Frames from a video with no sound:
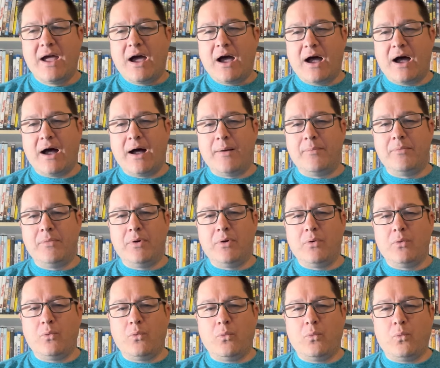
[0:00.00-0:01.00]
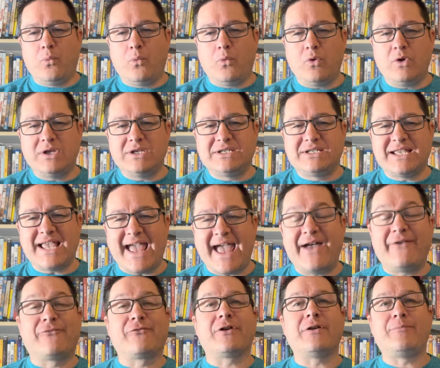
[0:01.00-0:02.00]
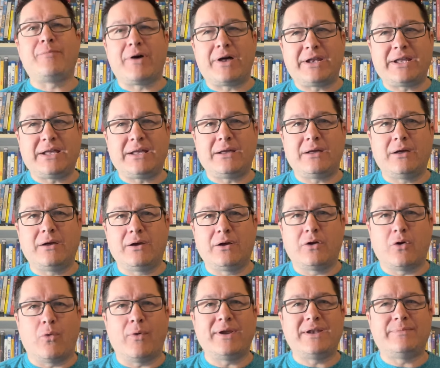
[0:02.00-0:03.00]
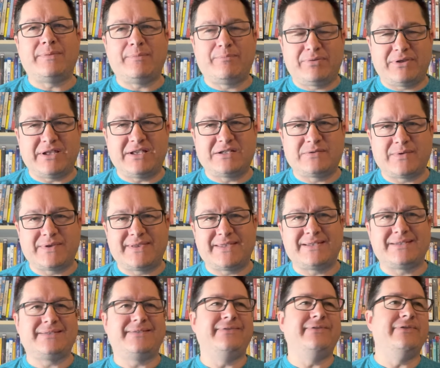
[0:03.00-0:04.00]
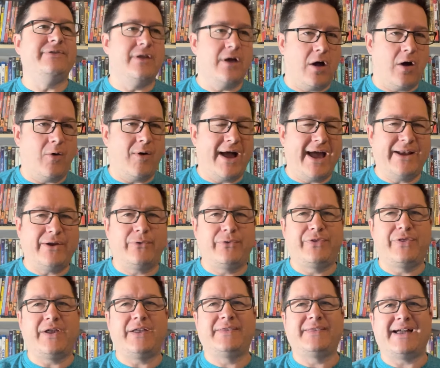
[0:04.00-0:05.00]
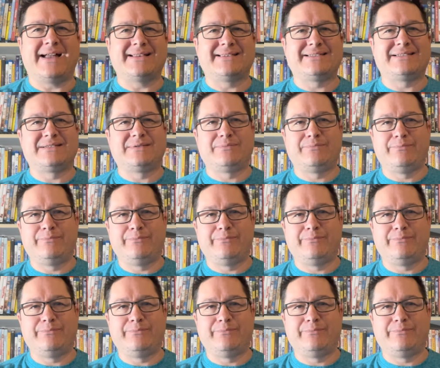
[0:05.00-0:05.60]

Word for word: Um, was everybody going to be pleased with this? No, I don't think that's